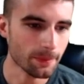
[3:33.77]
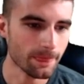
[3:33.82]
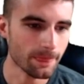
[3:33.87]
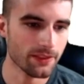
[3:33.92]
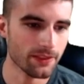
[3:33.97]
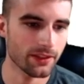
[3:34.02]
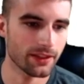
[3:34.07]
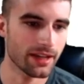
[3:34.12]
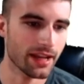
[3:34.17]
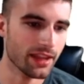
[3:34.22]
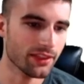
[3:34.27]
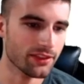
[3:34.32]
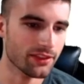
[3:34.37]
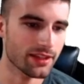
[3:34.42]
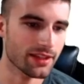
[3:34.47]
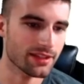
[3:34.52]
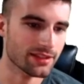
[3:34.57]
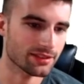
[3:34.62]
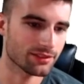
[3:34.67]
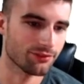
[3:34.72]
And then Anthony
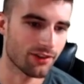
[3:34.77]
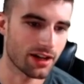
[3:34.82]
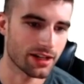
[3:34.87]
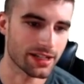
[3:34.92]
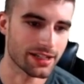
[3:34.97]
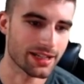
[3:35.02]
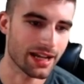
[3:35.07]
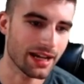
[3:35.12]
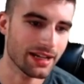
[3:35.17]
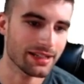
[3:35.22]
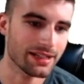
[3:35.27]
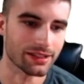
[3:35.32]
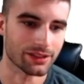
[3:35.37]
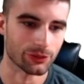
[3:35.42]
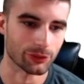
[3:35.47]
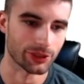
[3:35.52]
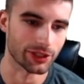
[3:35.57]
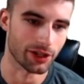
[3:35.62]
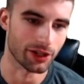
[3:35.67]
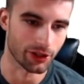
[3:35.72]
DeSclafani,
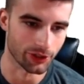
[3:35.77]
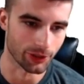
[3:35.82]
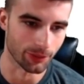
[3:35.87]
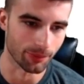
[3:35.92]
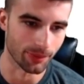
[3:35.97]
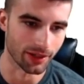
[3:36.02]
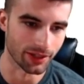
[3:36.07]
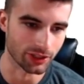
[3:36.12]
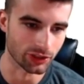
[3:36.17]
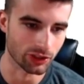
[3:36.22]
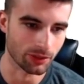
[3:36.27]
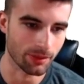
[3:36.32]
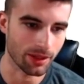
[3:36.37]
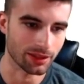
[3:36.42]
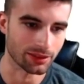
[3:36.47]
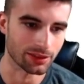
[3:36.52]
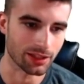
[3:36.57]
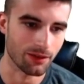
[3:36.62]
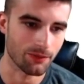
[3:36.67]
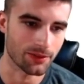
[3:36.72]
$9,300. So I'm not
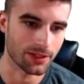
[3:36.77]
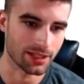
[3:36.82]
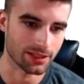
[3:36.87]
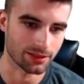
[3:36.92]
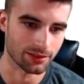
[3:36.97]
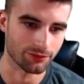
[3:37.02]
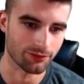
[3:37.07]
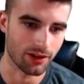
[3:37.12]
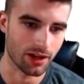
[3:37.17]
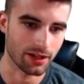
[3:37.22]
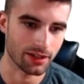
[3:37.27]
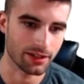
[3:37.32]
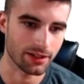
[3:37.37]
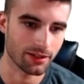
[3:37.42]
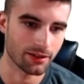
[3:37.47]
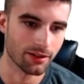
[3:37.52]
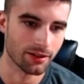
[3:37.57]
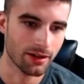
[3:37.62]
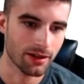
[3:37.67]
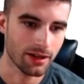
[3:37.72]
in love with DeSclafani
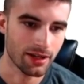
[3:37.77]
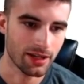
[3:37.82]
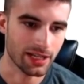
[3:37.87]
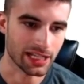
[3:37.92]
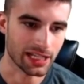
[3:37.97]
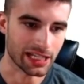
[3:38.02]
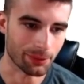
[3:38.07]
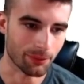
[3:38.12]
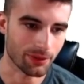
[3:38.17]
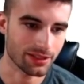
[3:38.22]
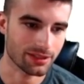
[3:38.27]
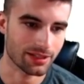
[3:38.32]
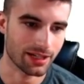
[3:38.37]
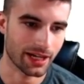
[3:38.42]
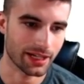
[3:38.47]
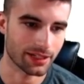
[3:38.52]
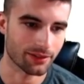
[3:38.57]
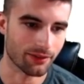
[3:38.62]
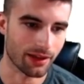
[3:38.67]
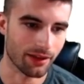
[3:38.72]
here. He was
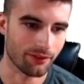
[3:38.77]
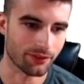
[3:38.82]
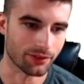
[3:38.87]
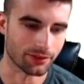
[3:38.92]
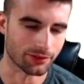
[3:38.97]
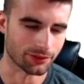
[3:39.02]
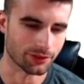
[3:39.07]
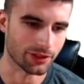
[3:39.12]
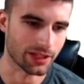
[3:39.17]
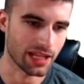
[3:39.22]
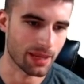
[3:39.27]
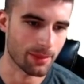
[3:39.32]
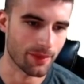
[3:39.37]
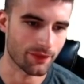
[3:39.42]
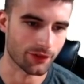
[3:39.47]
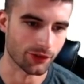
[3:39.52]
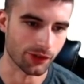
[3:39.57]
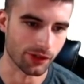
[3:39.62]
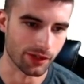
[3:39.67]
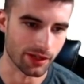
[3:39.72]
kind of having good game
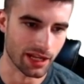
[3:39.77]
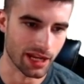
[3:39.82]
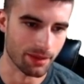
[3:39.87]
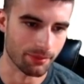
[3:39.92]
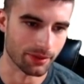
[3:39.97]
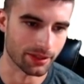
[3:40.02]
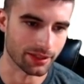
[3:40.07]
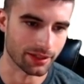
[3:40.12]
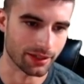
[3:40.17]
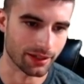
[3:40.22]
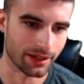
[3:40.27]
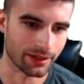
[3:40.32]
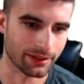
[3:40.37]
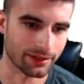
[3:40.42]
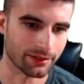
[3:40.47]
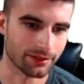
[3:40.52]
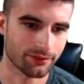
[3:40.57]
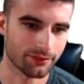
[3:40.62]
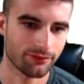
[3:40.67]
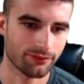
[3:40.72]
after good game, and he kind
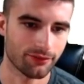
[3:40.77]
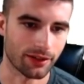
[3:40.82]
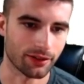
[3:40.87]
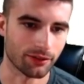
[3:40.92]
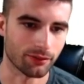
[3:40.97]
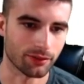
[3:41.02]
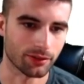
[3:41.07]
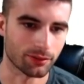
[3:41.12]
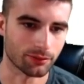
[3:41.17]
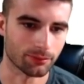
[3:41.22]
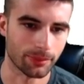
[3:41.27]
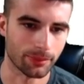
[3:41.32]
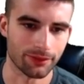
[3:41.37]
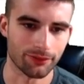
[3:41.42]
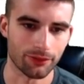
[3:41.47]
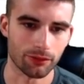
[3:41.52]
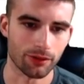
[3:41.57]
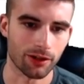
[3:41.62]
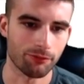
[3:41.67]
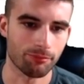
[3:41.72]
of found a little bit of
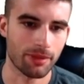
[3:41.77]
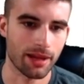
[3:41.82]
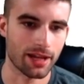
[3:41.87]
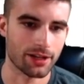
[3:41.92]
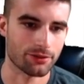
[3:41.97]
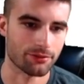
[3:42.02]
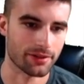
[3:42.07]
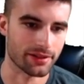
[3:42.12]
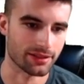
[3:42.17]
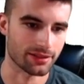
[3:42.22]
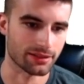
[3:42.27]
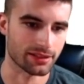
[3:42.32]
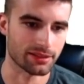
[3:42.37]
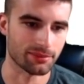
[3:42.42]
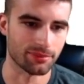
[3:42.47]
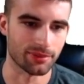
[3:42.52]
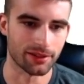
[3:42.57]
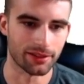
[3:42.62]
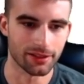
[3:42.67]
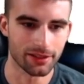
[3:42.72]
a rough patch recently.
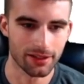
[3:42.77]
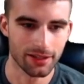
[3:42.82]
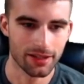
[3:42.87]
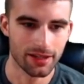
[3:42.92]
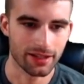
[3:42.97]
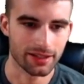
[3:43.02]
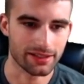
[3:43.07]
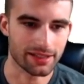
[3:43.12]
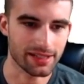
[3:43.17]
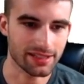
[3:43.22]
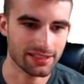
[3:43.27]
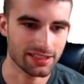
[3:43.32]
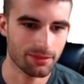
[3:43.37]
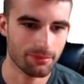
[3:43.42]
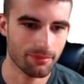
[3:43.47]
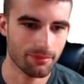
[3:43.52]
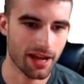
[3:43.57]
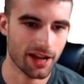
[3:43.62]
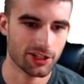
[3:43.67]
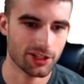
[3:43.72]
But decent
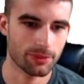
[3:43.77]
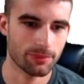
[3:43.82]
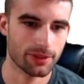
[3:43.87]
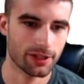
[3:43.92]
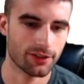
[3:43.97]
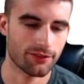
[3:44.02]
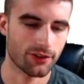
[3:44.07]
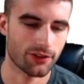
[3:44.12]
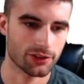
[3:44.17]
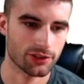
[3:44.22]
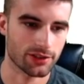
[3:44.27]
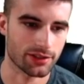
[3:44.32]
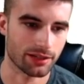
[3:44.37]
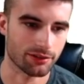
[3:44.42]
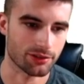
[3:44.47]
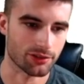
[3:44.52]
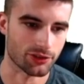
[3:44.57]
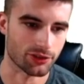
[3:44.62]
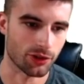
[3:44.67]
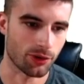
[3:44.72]
matchup here versus
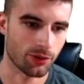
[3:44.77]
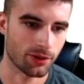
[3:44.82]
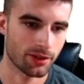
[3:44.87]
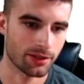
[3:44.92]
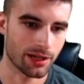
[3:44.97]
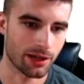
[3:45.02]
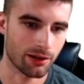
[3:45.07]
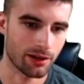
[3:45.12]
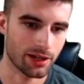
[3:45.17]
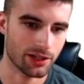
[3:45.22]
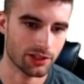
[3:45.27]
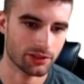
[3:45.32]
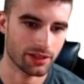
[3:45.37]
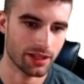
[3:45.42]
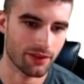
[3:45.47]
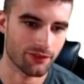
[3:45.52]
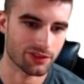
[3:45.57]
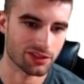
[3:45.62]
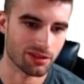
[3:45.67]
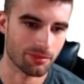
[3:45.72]
Arizona. Now, I actually
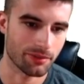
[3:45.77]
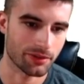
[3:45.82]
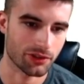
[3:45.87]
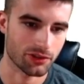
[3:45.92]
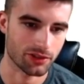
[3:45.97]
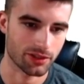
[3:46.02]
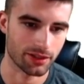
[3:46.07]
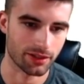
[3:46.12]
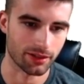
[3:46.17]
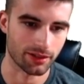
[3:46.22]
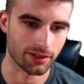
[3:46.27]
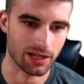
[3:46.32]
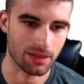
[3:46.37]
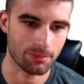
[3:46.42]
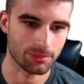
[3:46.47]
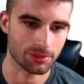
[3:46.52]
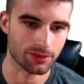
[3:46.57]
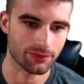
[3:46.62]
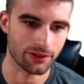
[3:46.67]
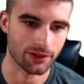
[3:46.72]
have some interest in a
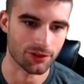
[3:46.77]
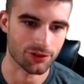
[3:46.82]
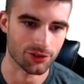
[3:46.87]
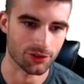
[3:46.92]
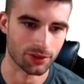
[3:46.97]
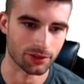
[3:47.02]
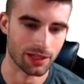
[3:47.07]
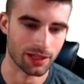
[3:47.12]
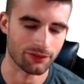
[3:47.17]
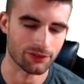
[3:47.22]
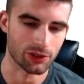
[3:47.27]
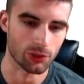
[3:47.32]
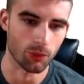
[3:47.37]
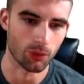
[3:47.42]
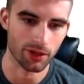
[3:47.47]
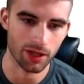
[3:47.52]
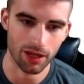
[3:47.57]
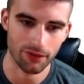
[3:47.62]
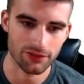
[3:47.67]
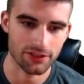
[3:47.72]
couple of Arizona lefty
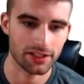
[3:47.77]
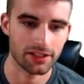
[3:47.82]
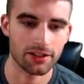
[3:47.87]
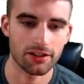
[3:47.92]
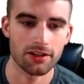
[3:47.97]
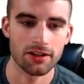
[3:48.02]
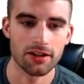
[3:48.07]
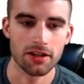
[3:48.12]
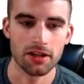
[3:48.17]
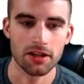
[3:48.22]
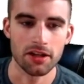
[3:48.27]
one-offs here